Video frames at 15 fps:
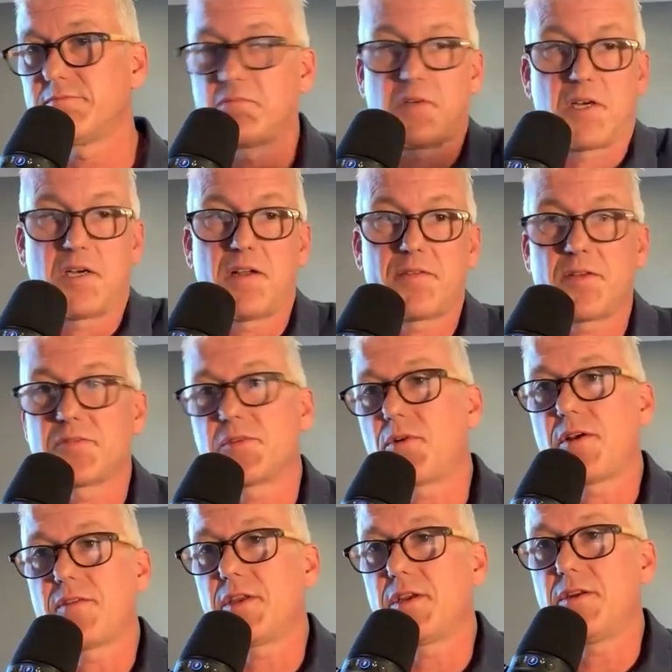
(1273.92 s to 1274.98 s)
I don't know if that was the
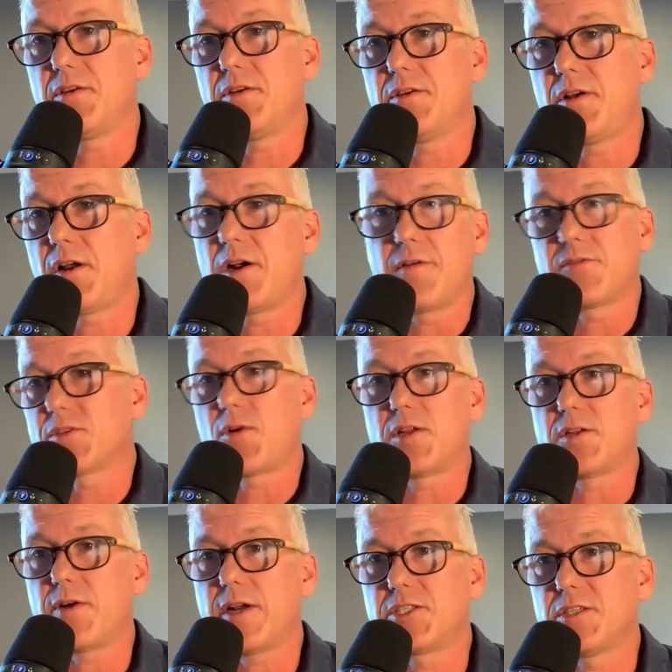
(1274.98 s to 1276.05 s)
right thing to do. I don't know if it was the
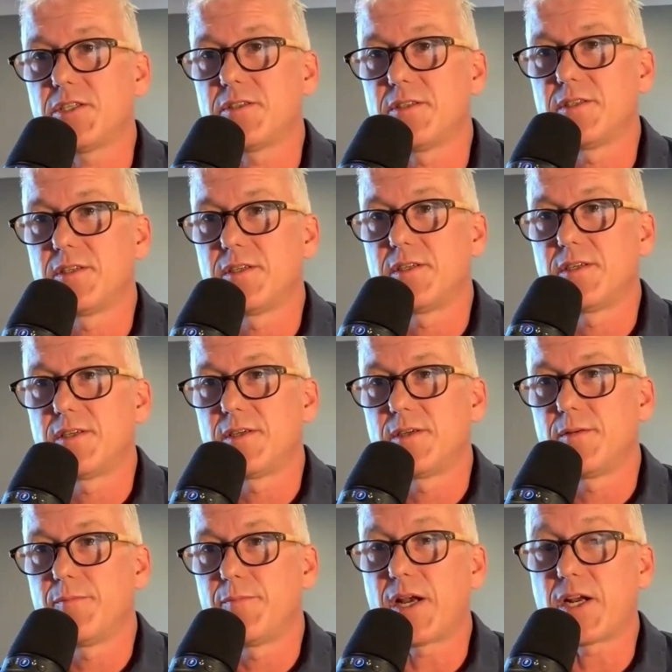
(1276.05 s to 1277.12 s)
right direction,
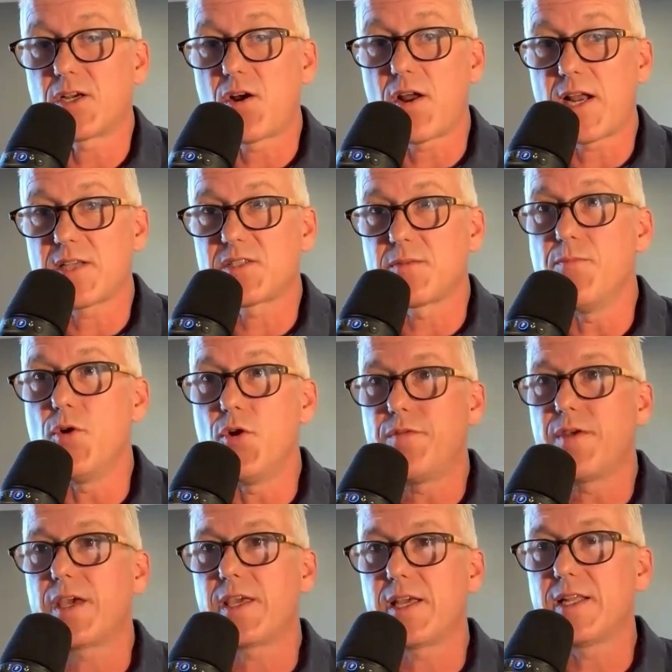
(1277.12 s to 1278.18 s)
but it got us
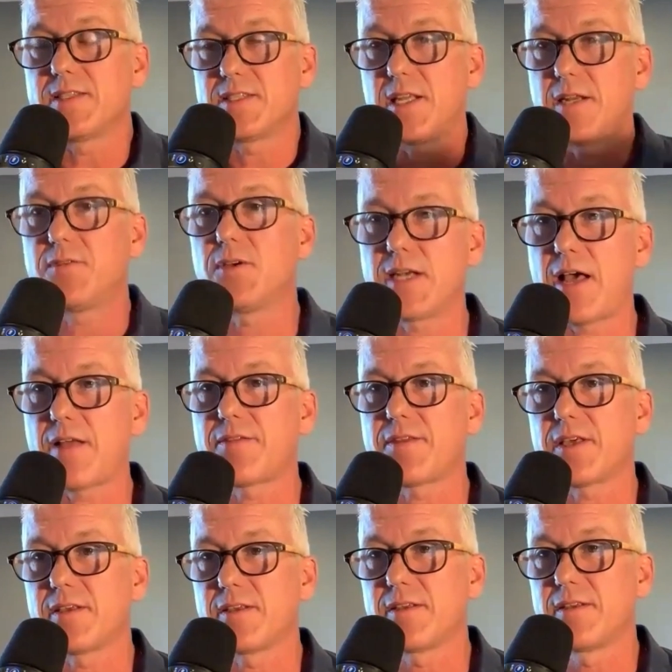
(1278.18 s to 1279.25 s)
moving instead of doing
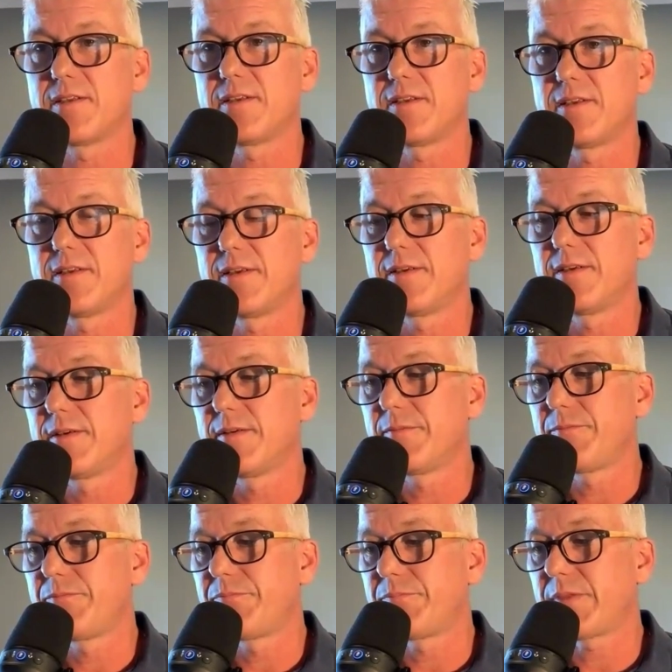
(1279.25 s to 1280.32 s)
nothing.
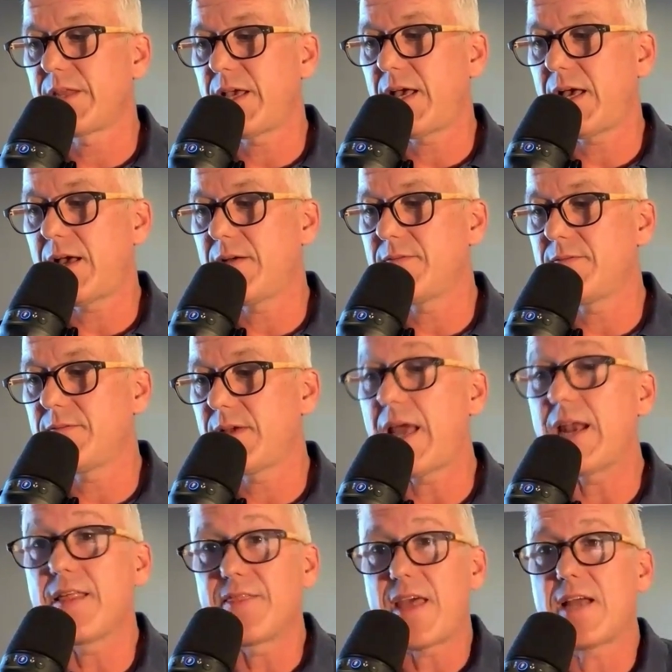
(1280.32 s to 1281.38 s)
And
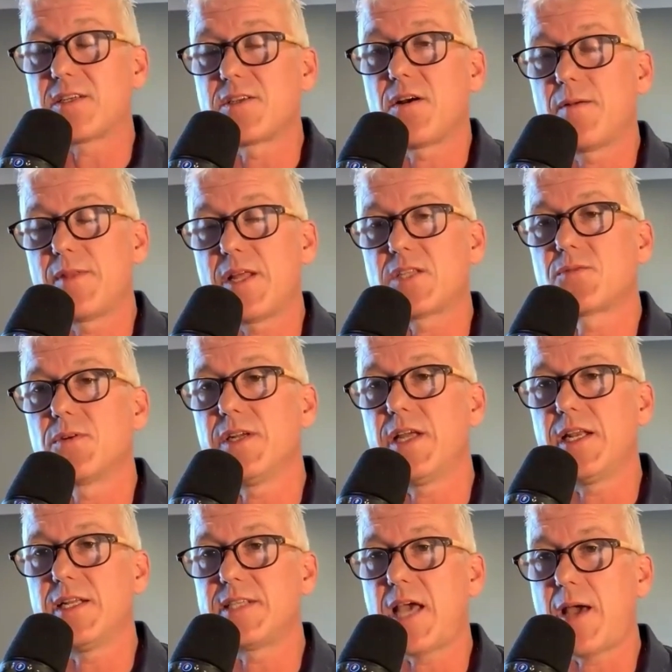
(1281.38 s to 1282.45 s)
at that time, that's what
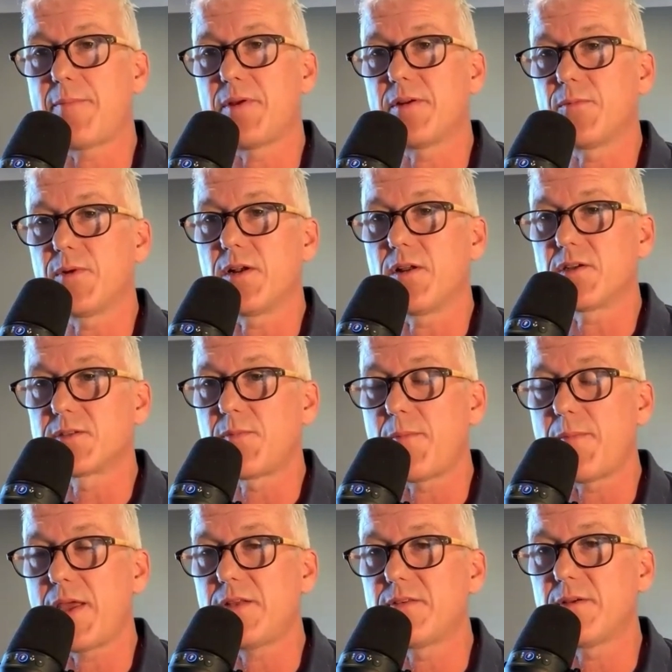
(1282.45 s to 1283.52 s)
needed to happen. We'd lost
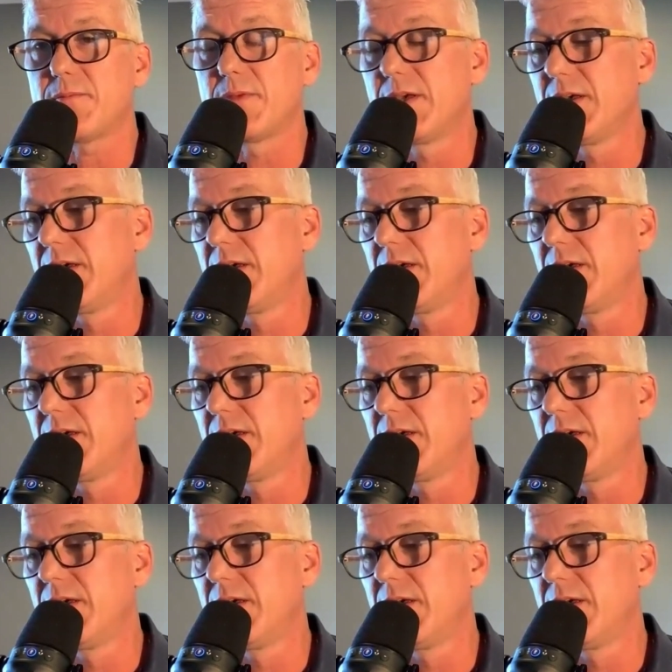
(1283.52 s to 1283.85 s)
momentum.